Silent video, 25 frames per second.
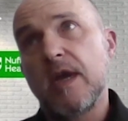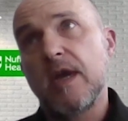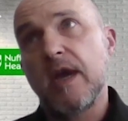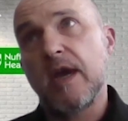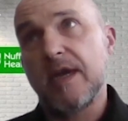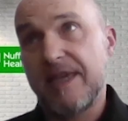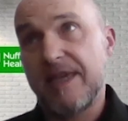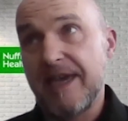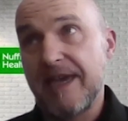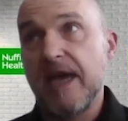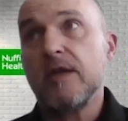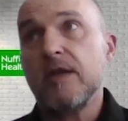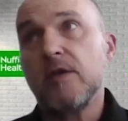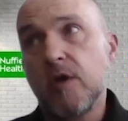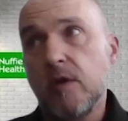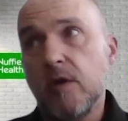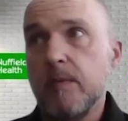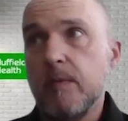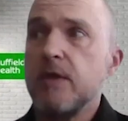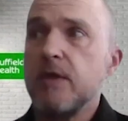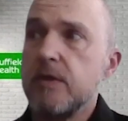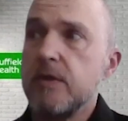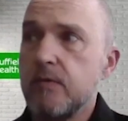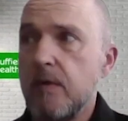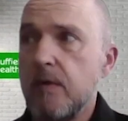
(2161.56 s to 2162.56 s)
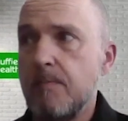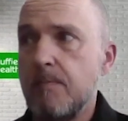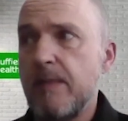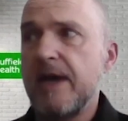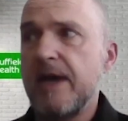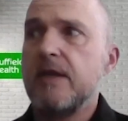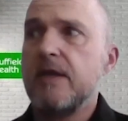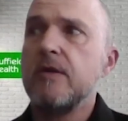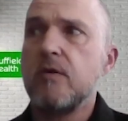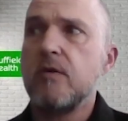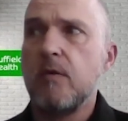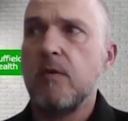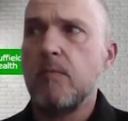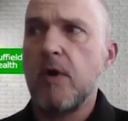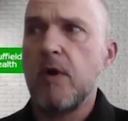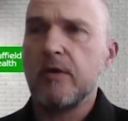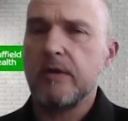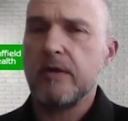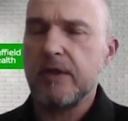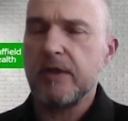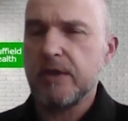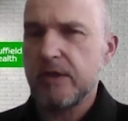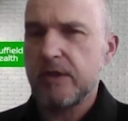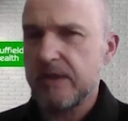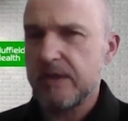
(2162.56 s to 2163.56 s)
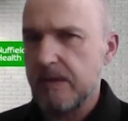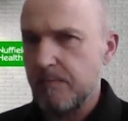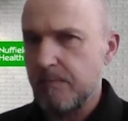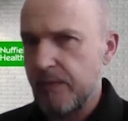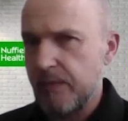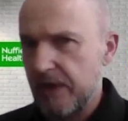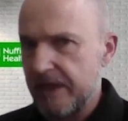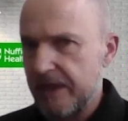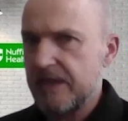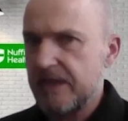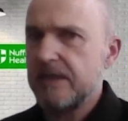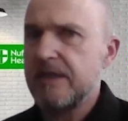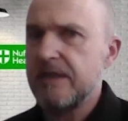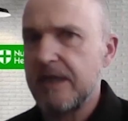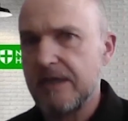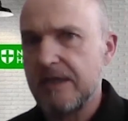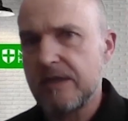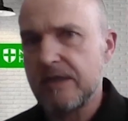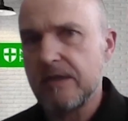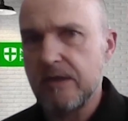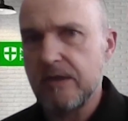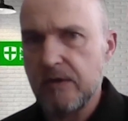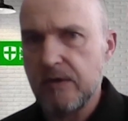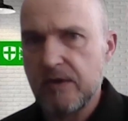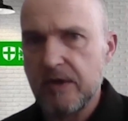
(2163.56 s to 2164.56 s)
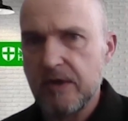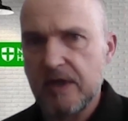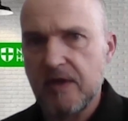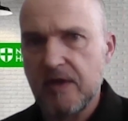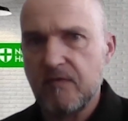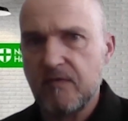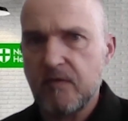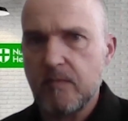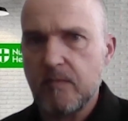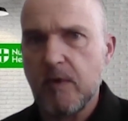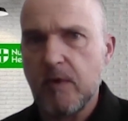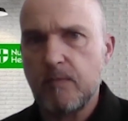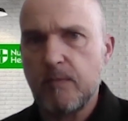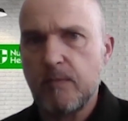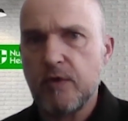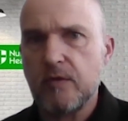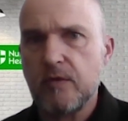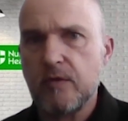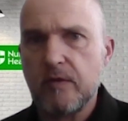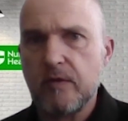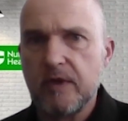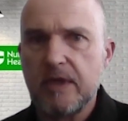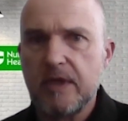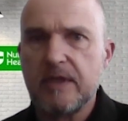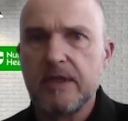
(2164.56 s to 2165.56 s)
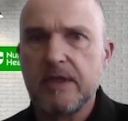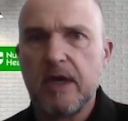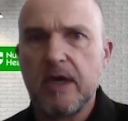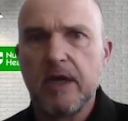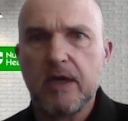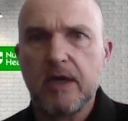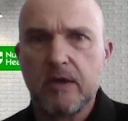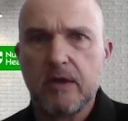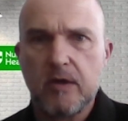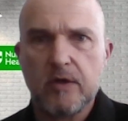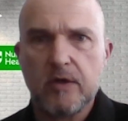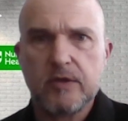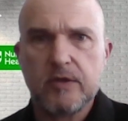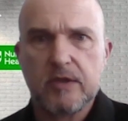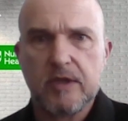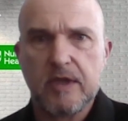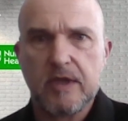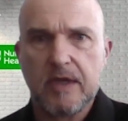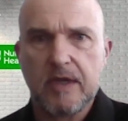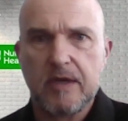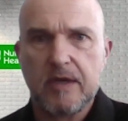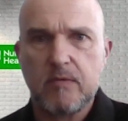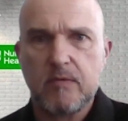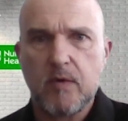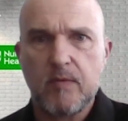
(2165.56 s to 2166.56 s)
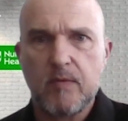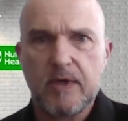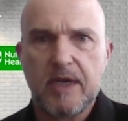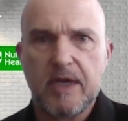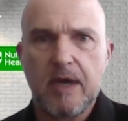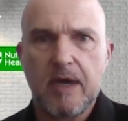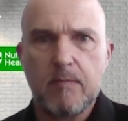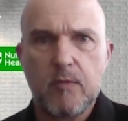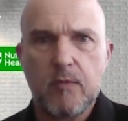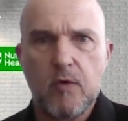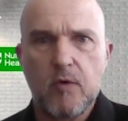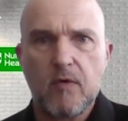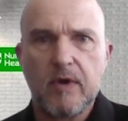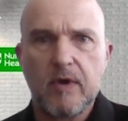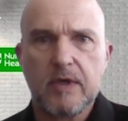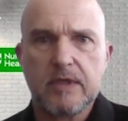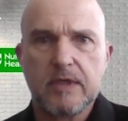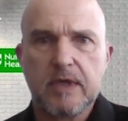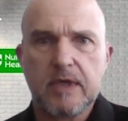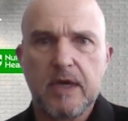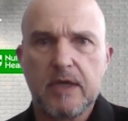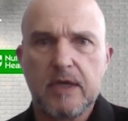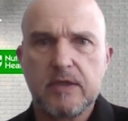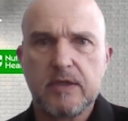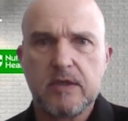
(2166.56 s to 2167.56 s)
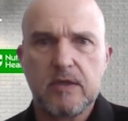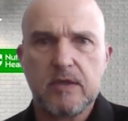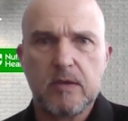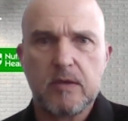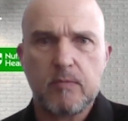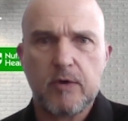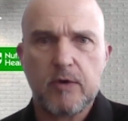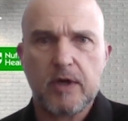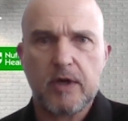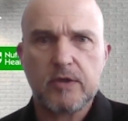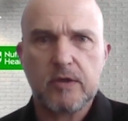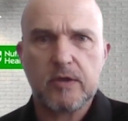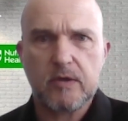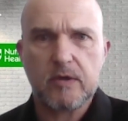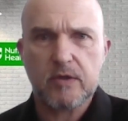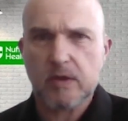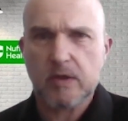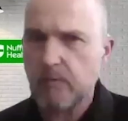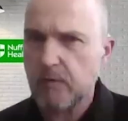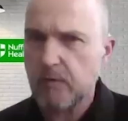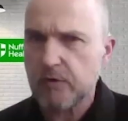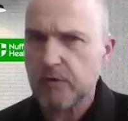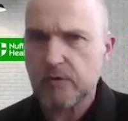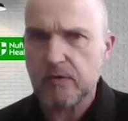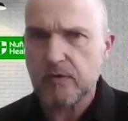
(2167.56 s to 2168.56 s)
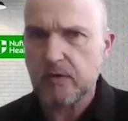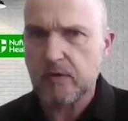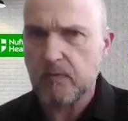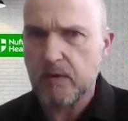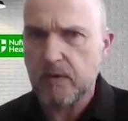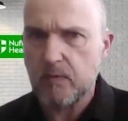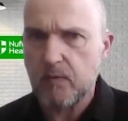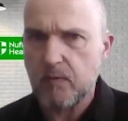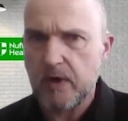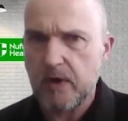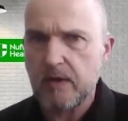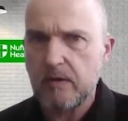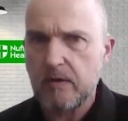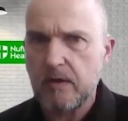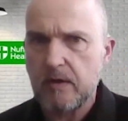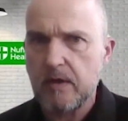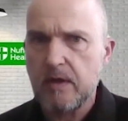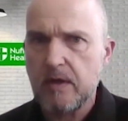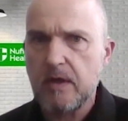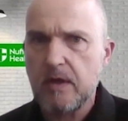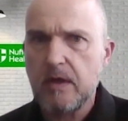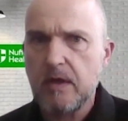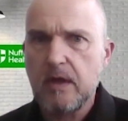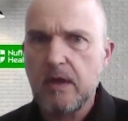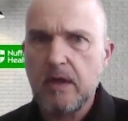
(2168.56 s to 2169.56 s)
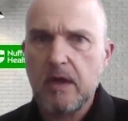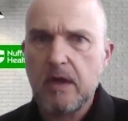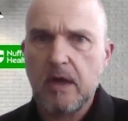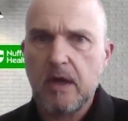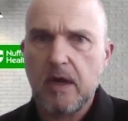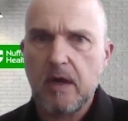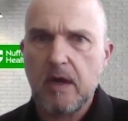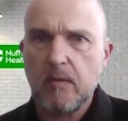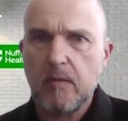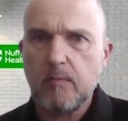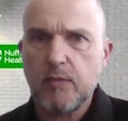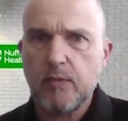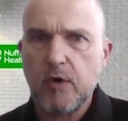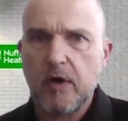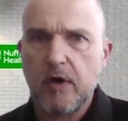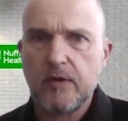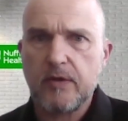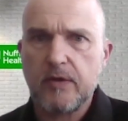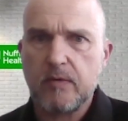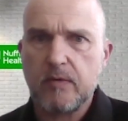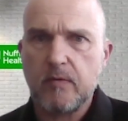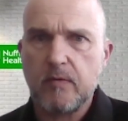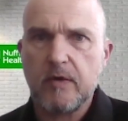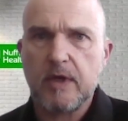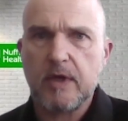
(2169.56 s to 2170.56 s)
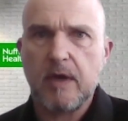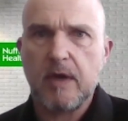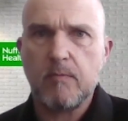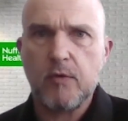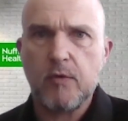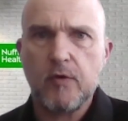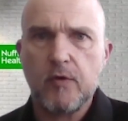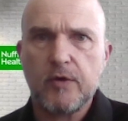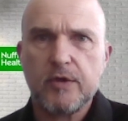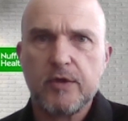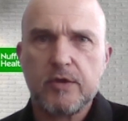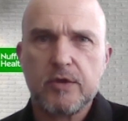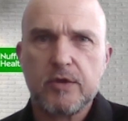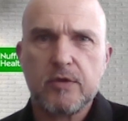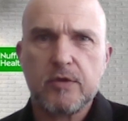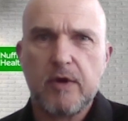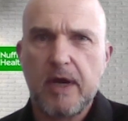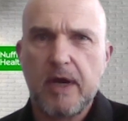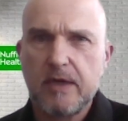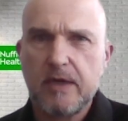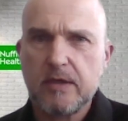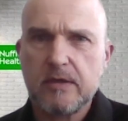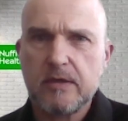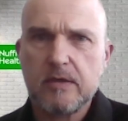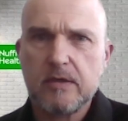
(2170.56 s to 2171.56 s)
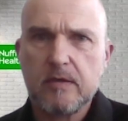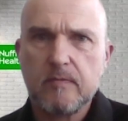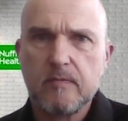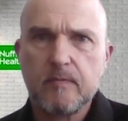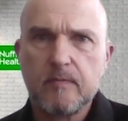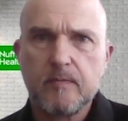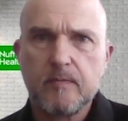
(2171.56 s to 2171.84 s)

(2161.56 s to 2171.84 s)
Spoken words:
again, coming to a medical model, it's simplistic to look at it from a purely diagnostic, will we get more anxiety and depression? Because I'm not sure that we will. I think we'll get more distress.